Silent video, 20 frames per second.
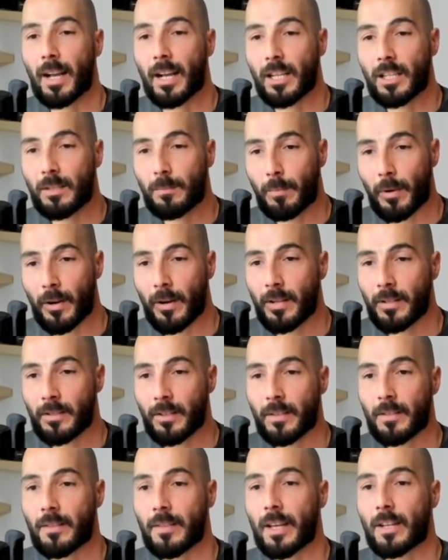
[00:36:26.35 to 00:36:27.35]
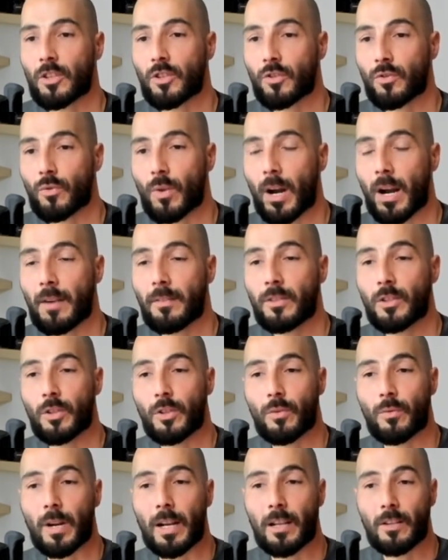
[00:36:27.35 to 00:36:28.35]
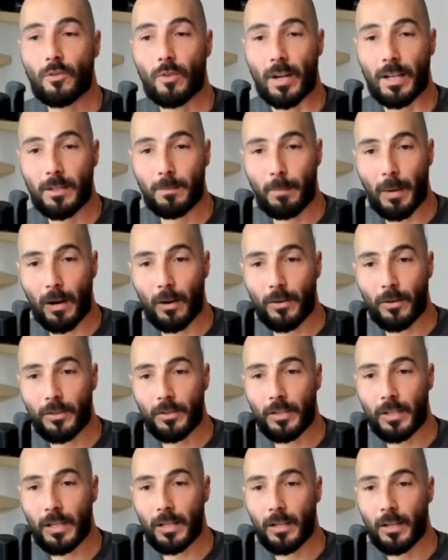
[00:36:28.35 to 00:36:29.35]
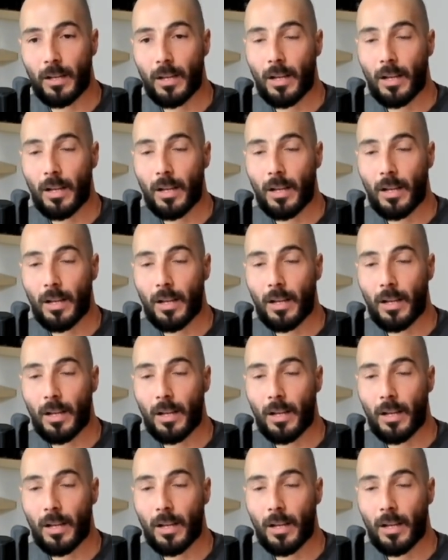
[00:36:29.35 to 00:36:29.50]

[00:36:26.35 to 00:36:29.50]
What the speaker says: experiences that strive to create transparency,